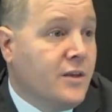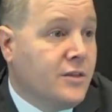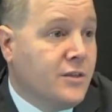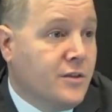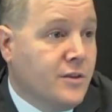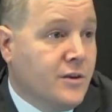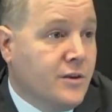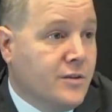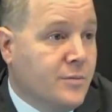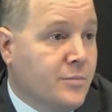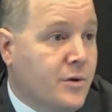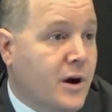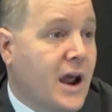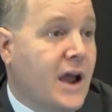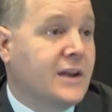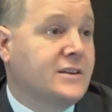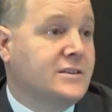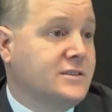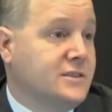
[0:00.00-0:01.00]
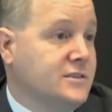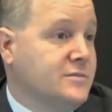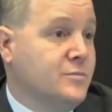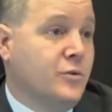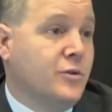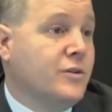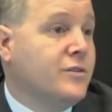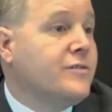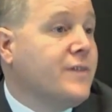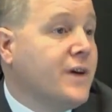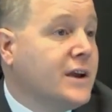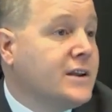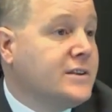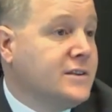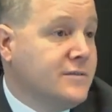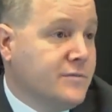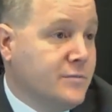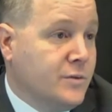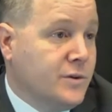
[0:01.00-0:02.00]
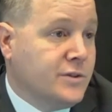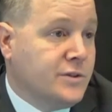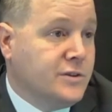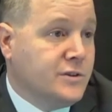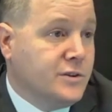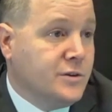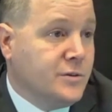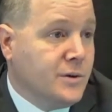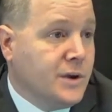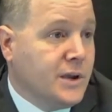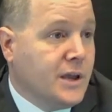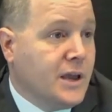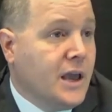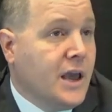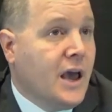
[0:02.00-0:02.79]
the practices more effective in what they're doing.